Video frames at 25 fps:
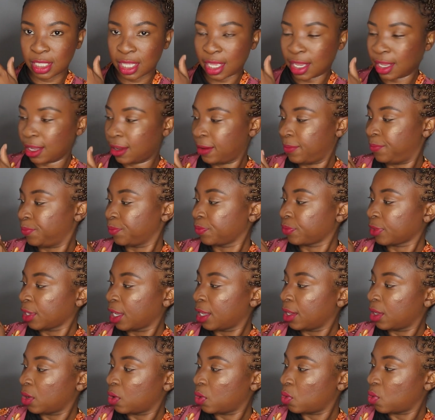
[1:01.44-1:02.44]
the
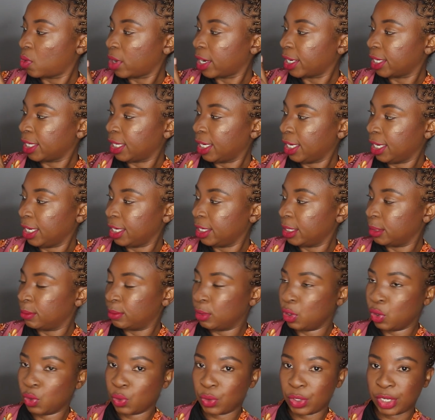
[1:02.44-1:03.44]
one in
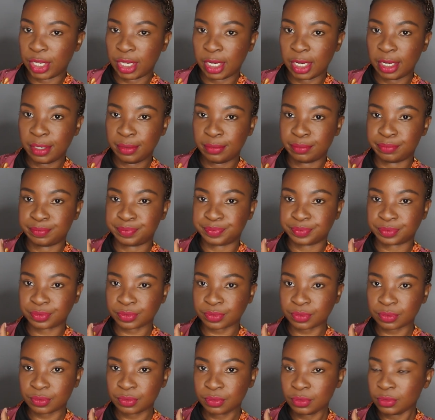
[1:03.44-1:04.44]
blue here.
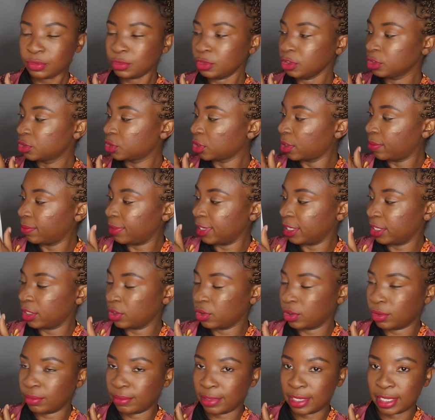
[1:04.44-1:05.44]
So I'm
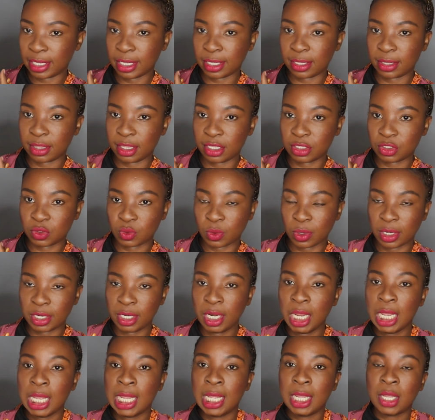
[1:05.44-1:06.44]
planning on making this
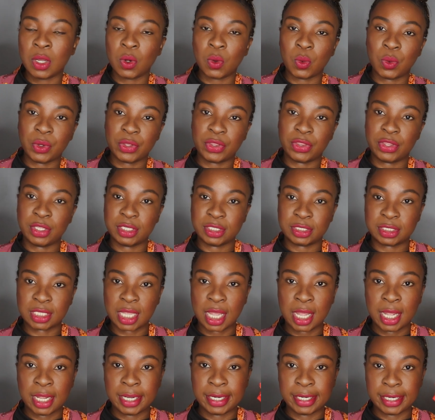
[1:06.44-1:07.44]
one with this
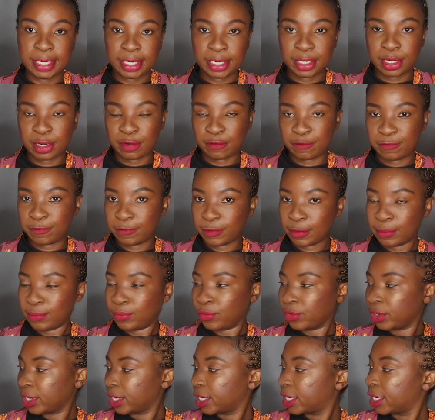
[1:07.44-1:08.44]
linen
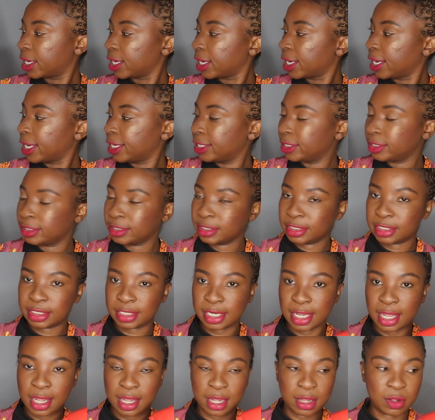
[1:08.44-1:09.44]
fabric, and
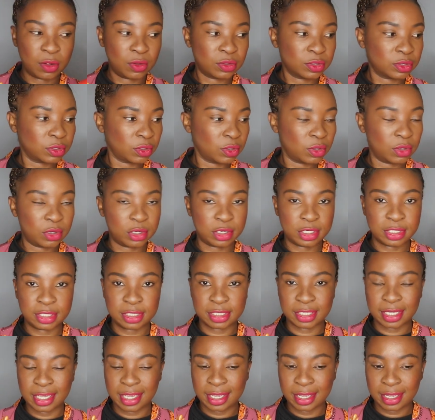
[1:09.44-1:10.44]
yeah, I also
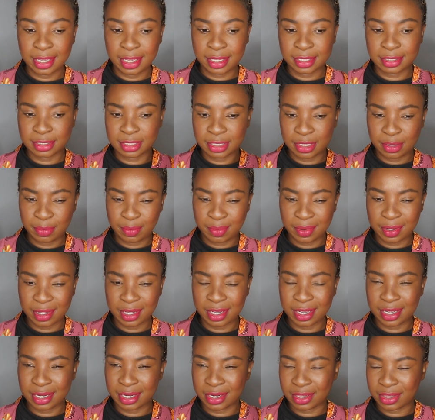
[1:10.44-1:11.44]
got a zipper
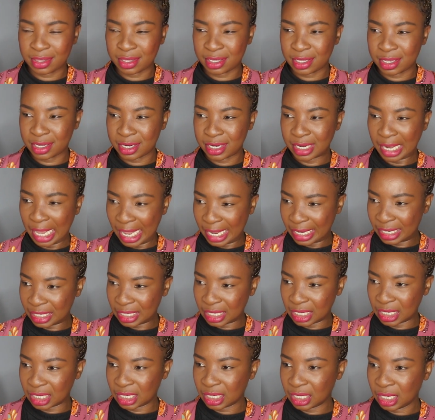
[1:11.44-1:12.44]
and I think a
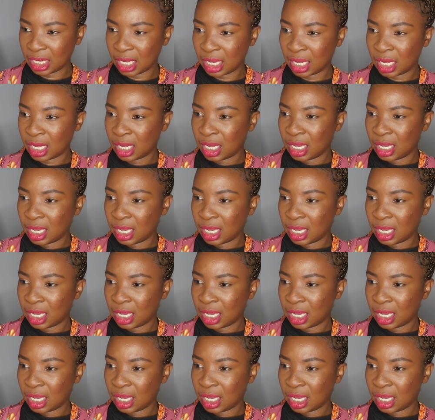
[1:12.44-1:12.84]
lining.